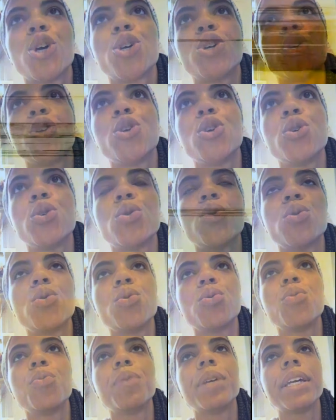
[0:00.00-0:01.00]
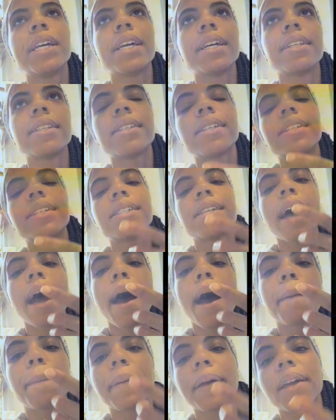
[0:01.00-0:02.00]
you begin to
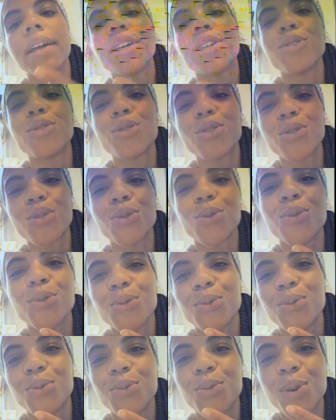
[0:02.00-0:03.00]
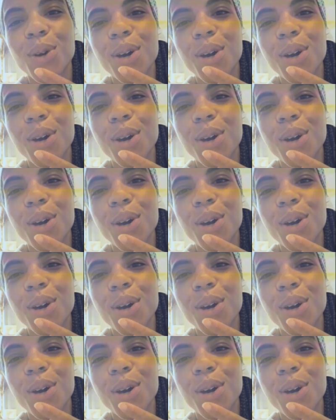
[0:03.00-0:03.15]
tap into